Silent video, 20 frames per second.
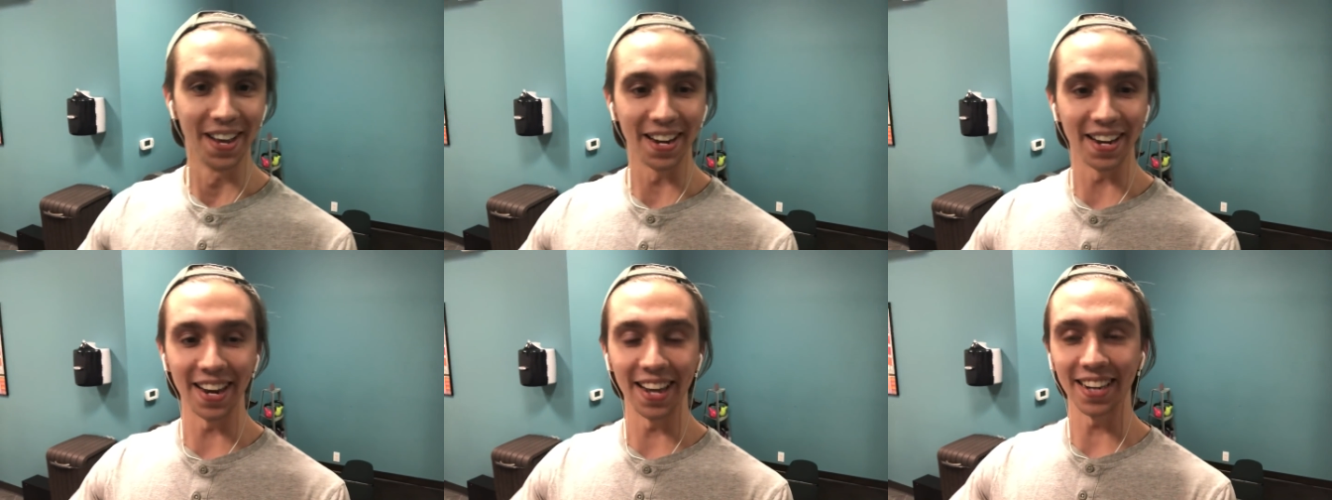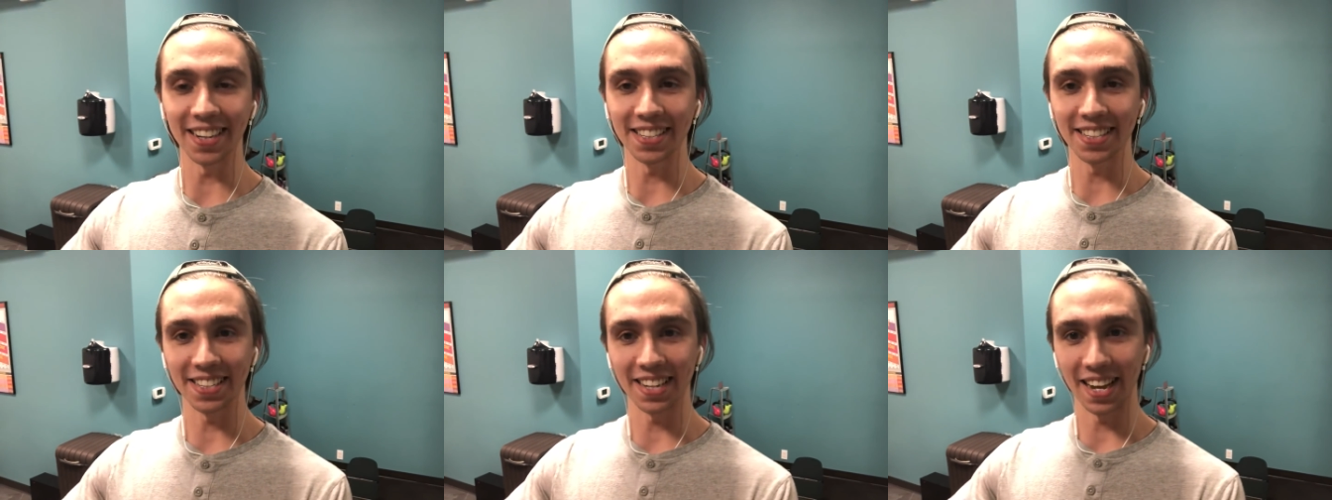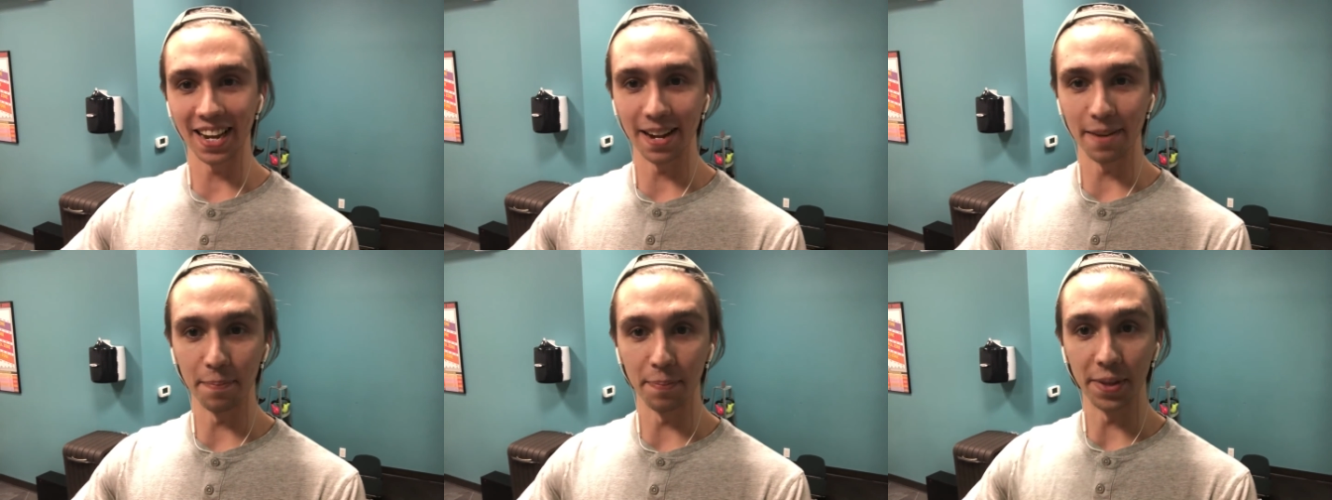next
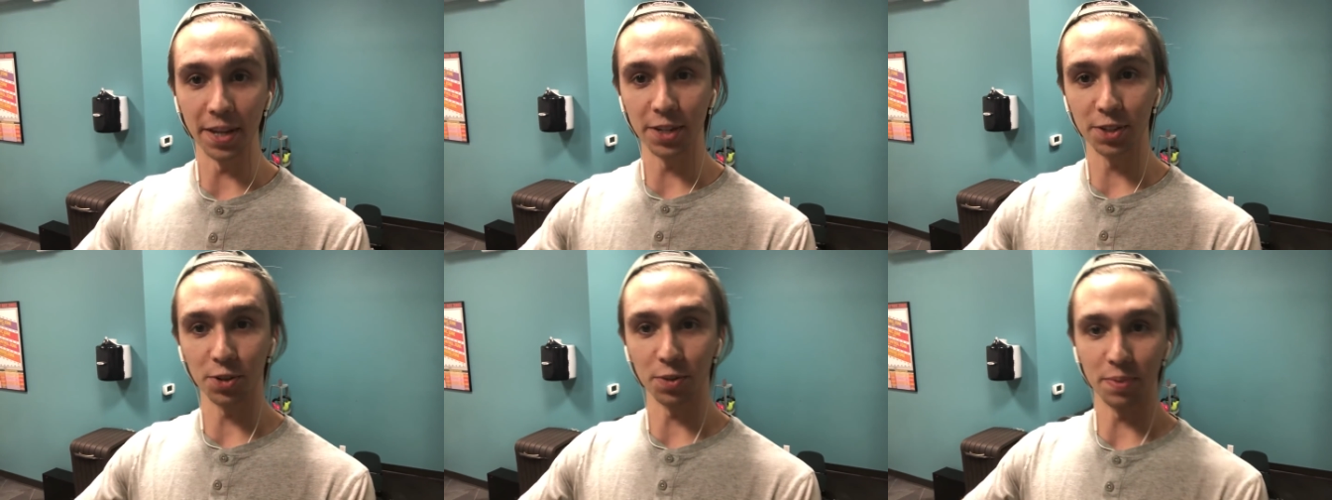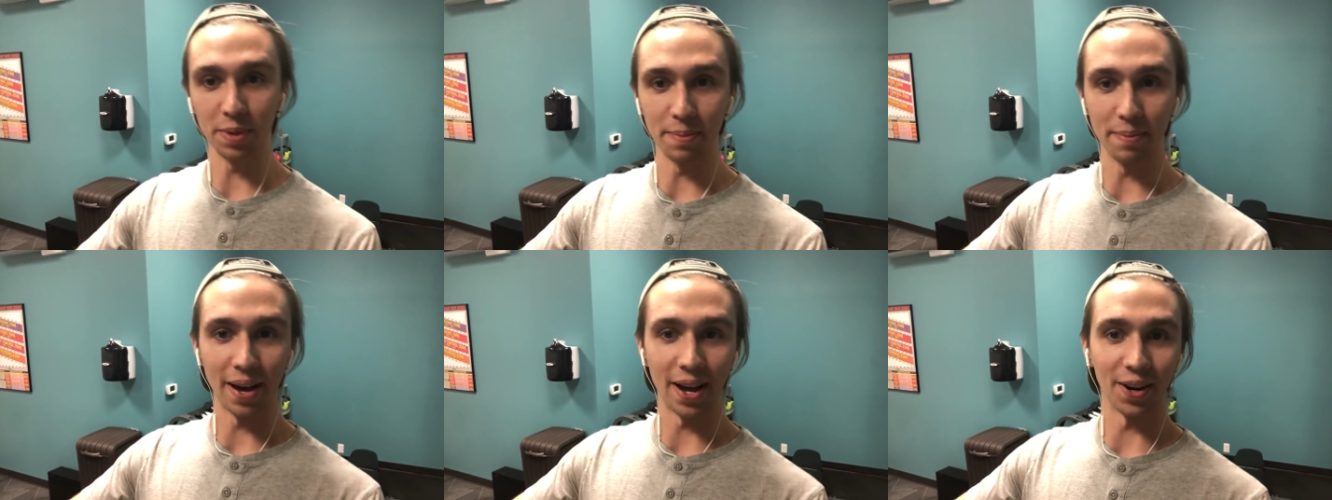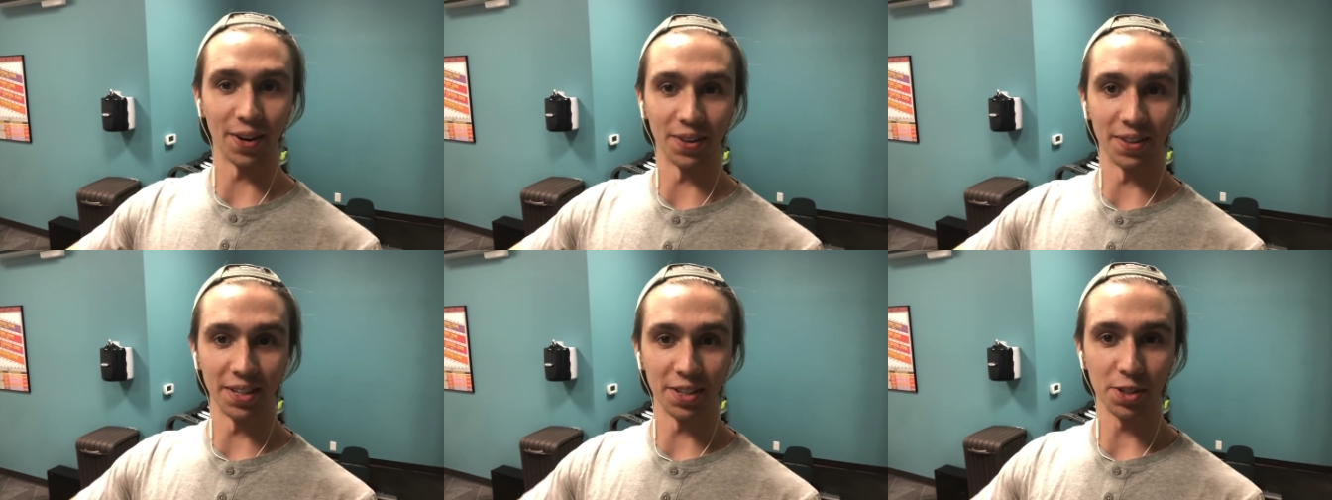time this will be
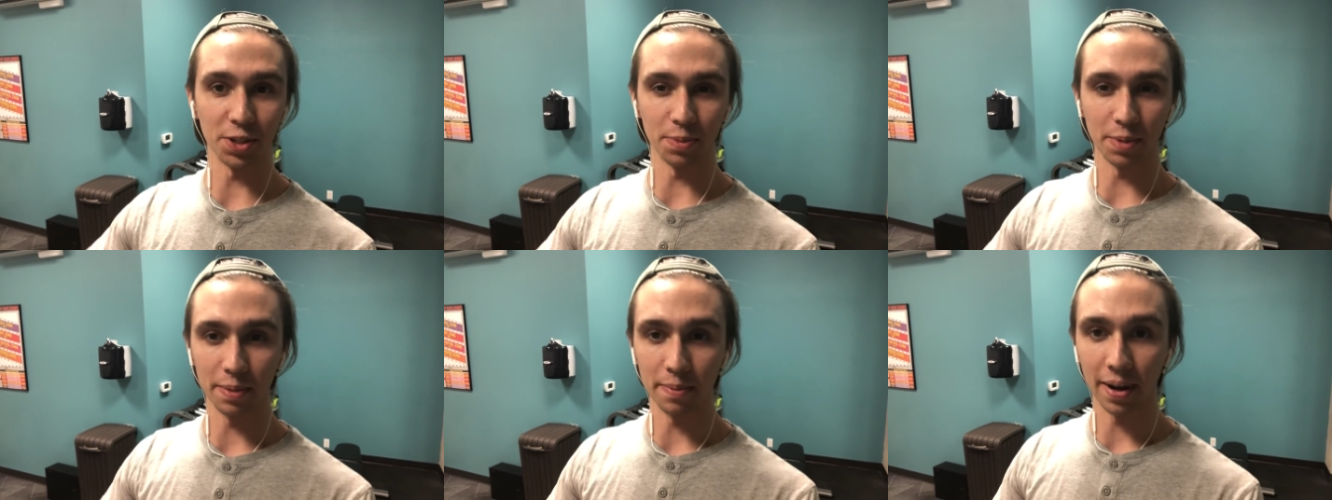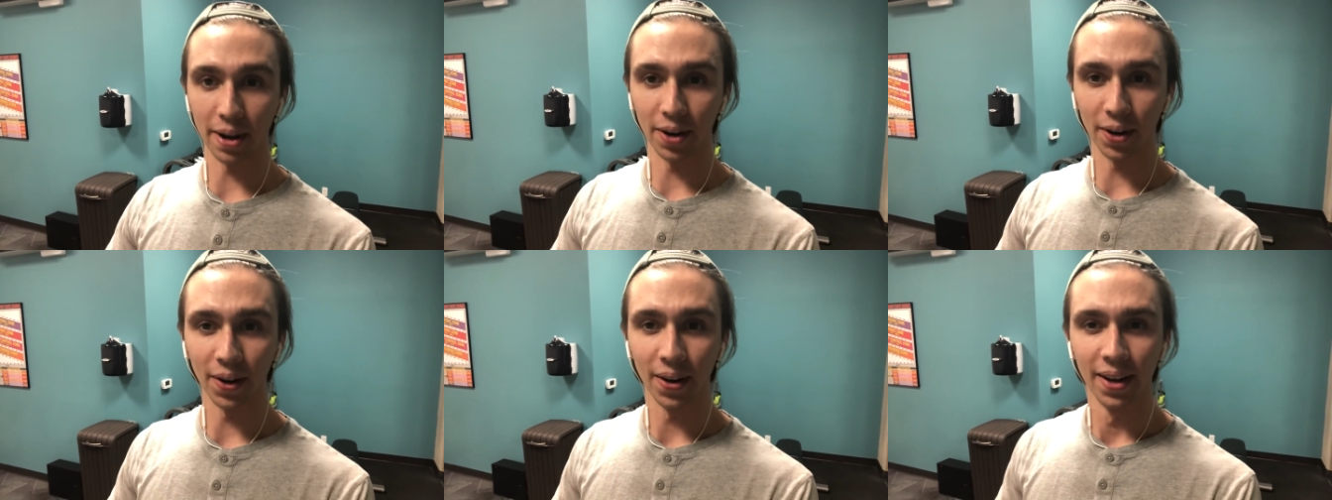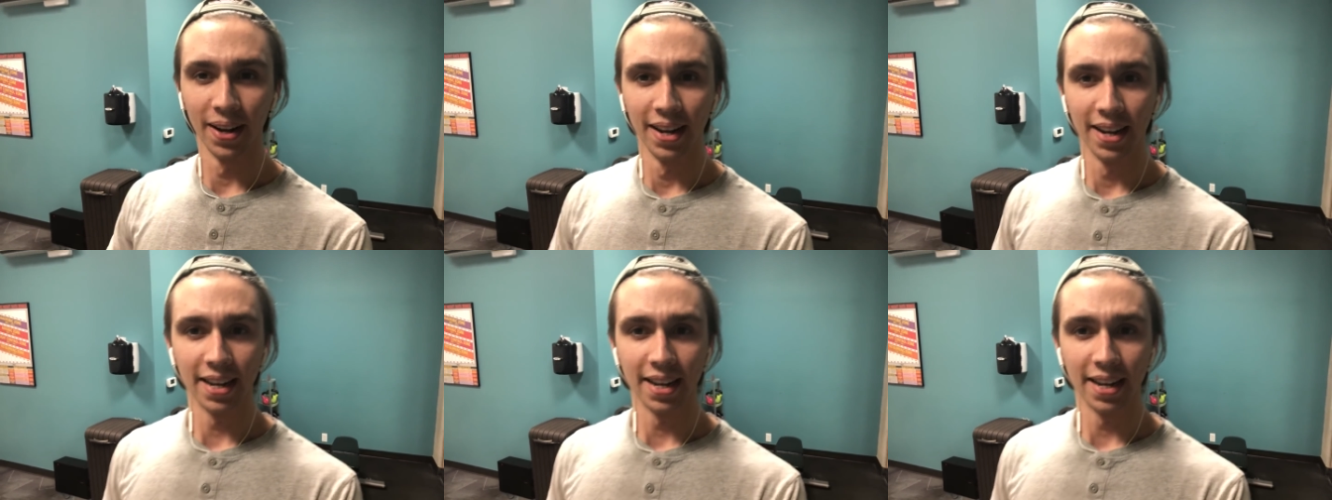better and this will be better.